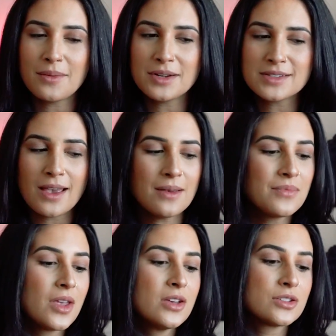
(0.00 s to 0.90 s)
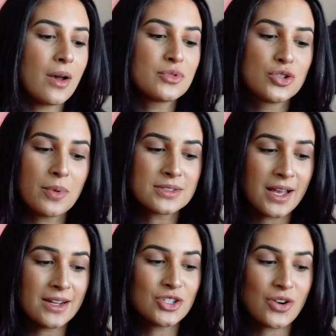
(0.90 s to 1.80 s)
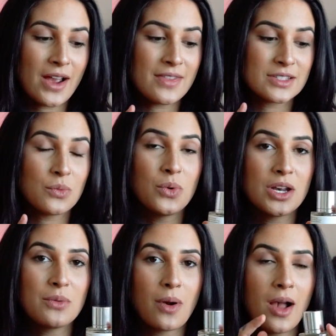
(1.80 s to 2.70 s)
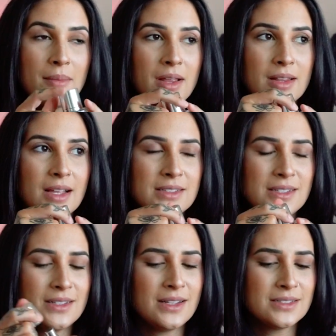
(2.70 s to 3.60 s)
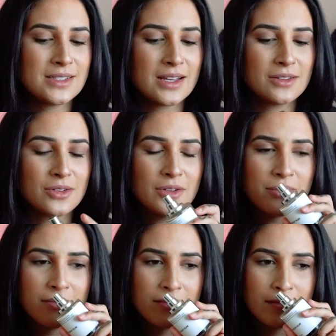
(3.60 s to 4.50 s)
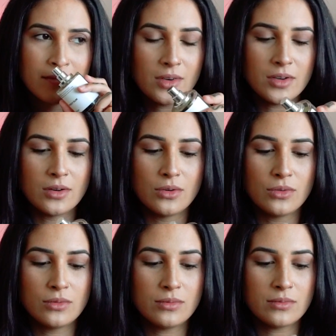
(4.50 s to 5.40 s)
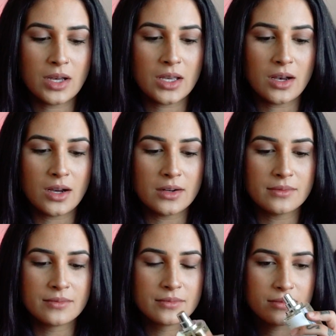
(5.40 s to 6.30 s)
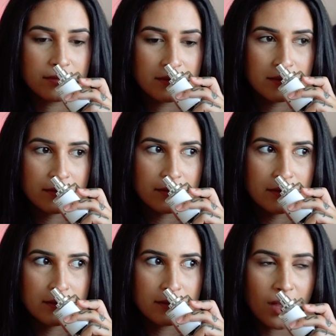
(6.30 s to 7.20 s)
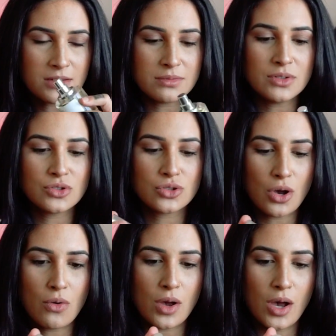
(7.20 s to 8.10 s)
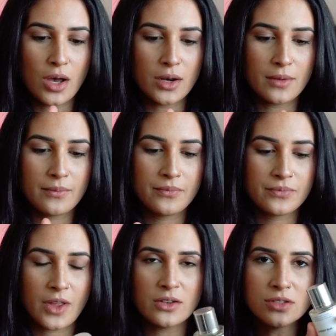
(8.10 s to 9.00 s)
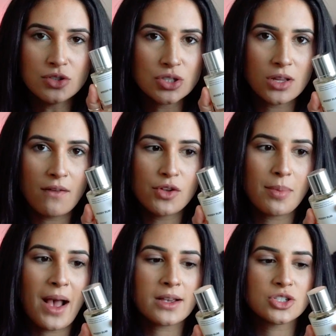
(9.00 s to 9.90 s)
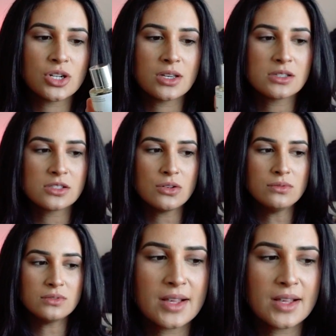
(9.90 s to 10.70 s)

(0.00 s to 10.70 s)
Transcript: I want to say. So I'm super excited to try this Woody Rum. Let's take a little. Oh my god, that smells so good. I also just love their packaging. It's so